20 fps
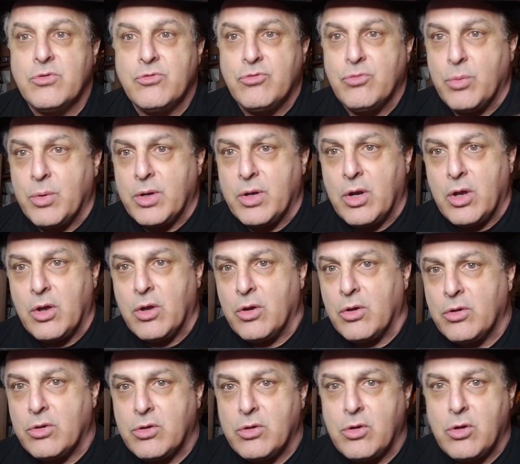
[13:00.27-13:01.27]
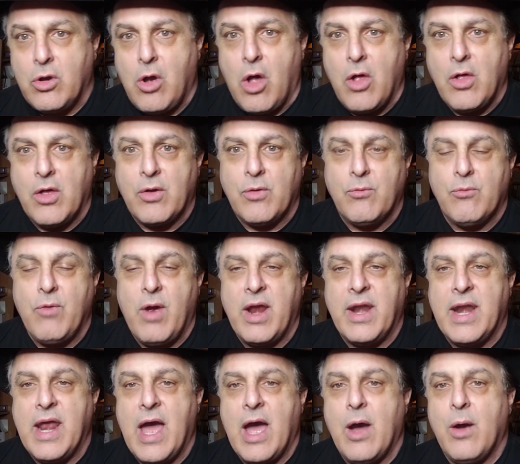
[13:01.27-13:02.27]
So we're going to call it right
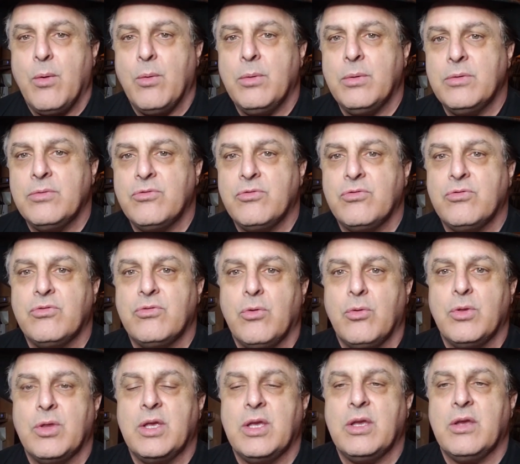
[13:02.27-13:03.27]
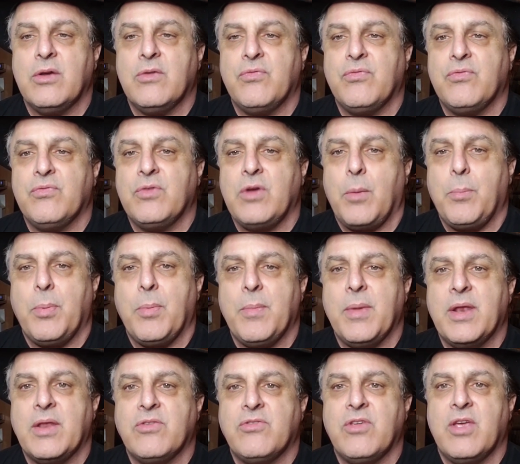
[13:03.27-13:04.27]
now. It's only a couple
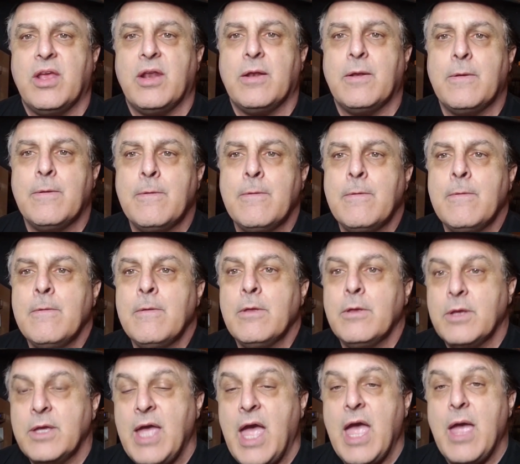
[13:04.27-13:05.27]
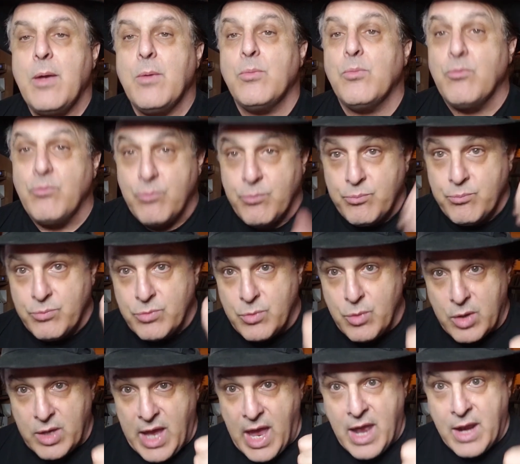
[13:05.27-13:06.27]
minutes in. Okay.
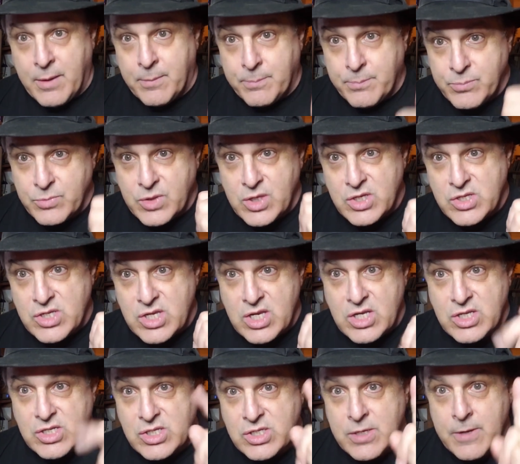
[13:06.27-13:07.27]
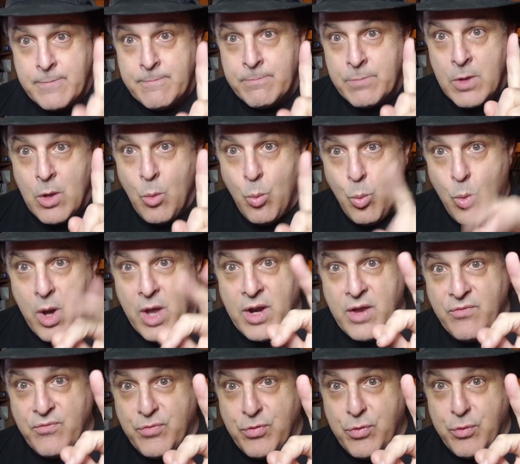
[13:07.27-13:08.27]
Again, this is one
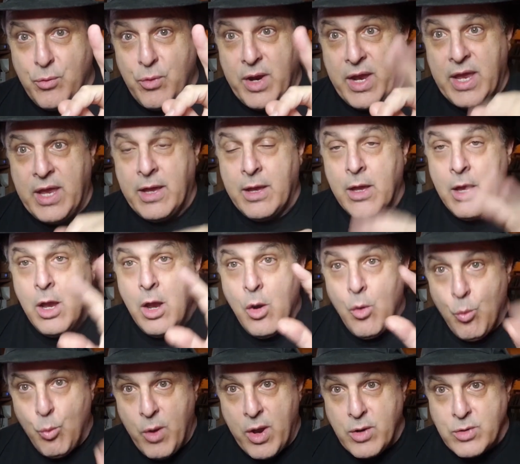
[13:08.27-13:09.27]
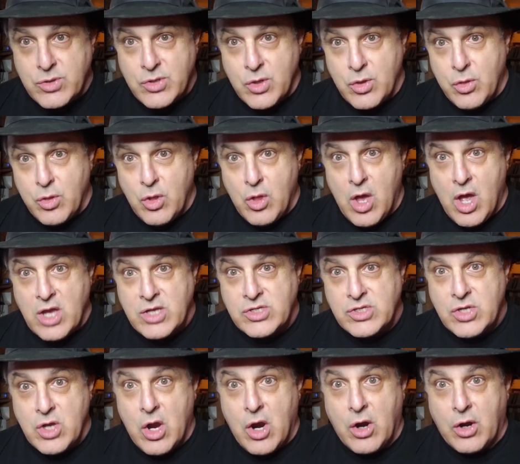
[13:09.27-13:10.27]
of three. Raiders of the
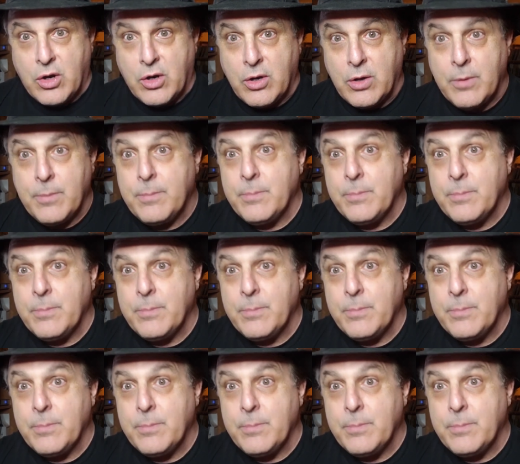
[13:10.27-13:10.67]
Lost Ark.